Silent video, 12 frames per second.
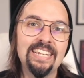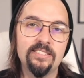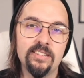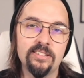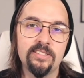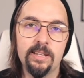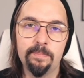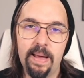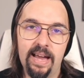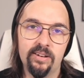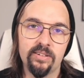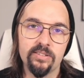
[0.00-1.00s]
existing
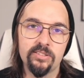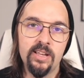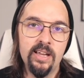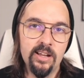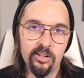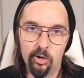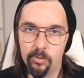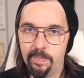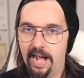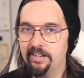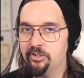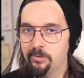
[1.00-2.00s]
patterns. Go
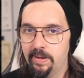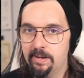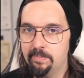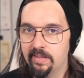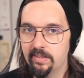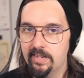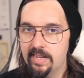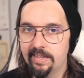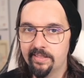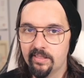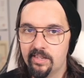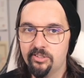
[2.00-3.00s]
back to your main melody
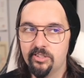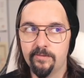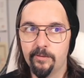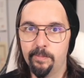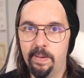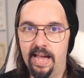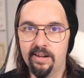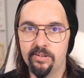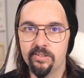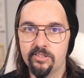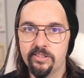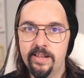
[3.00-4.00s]
and listen for
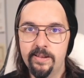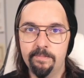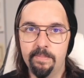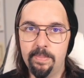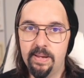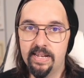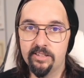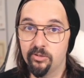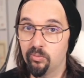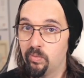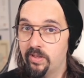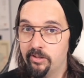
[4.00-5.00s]
patterns. Maybe it's
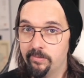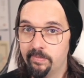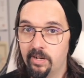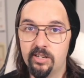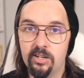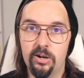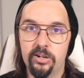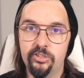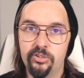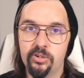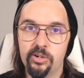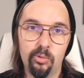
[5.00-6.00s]
a rhythm, a
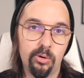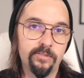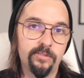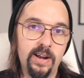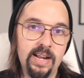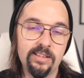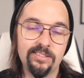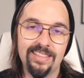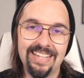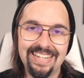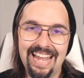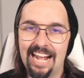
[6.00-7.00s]
contour, or a phrase
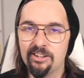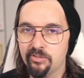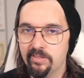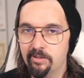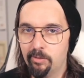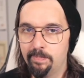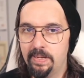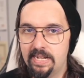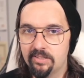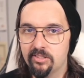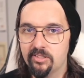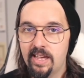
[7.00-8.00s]
that naturally
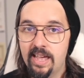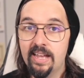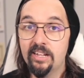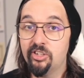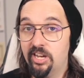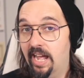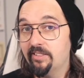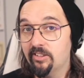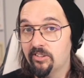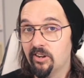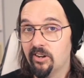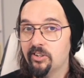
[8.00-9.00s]
repeats.
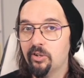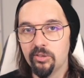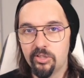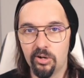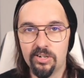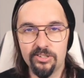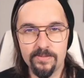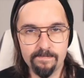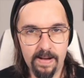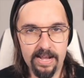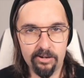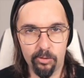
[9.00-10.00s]
Chances are you'll notice
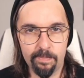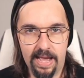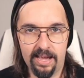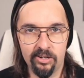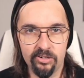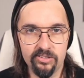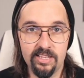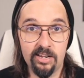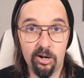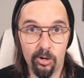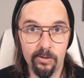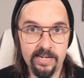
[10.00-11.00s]
micro patterns
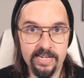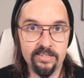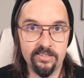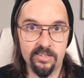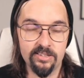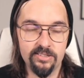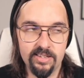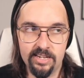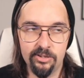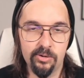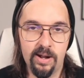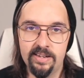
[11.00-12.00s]
that already exist
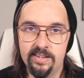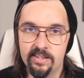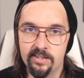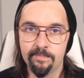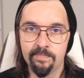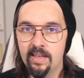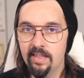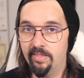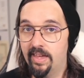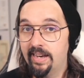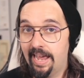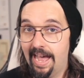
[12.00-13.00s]
in your idea.
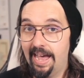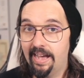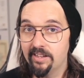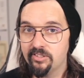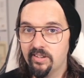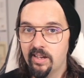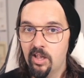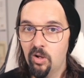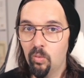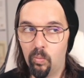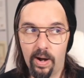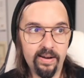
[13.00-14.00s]
Then ask,
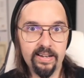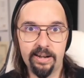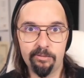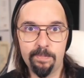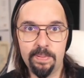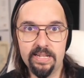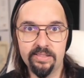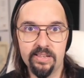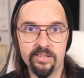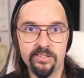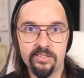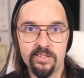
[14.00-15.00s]
where can I repeat
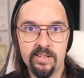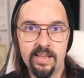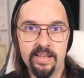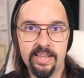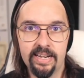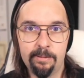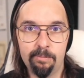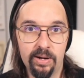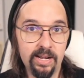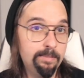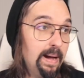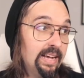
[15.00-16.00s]
this? Can I
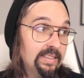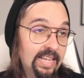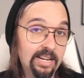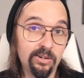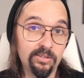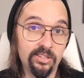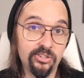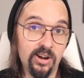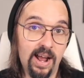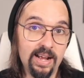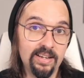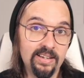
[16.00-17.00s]
bring it back later in the
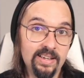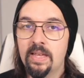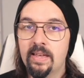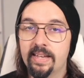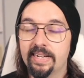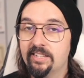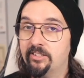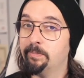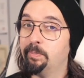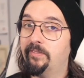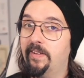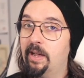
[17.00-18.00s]
track? Can I
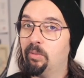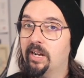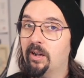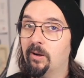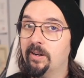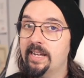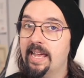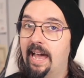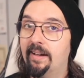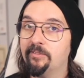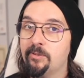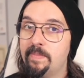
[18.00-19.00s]
simplify what I already
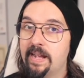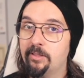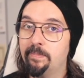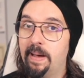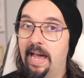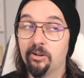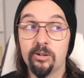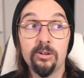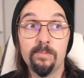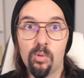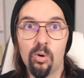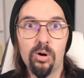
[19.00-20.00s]
have to make the
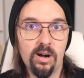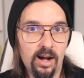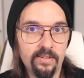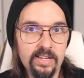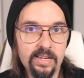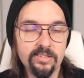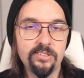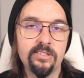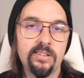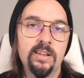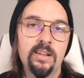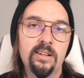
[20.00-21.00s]
pattern more
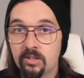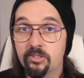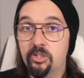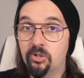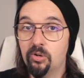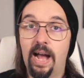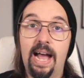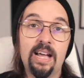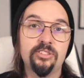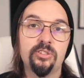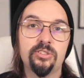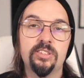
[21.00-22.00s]
obvious? 2,
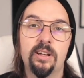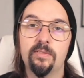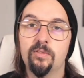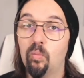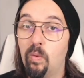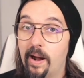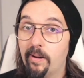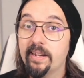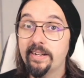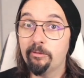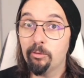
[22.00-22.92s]
ask yourself, where can I